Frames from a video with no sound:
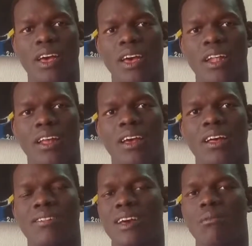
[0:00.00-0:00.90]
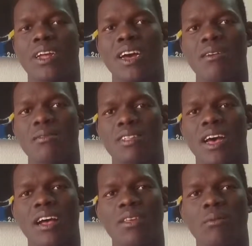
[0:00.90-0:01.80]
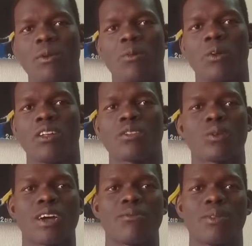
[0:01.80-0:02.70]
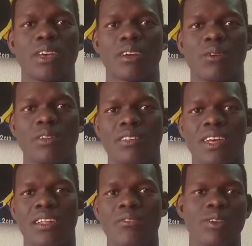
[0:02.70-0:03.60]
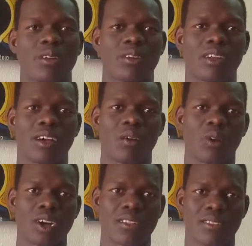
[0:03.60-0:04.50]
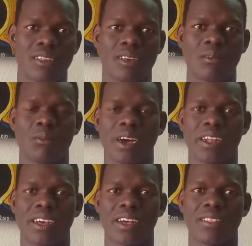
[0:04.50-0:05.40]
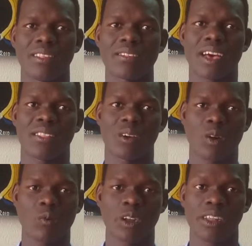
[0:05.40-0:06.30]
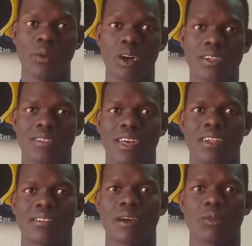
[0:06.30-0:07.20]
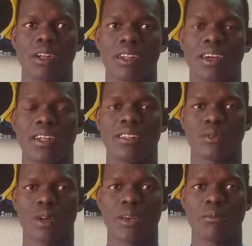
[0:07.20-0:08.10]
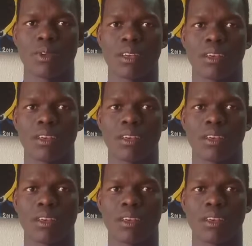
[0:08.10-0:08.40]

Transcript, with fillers: And uh, sometimes other people describe me with different uh, words, but uh, these are the commonly words that someone can describe me.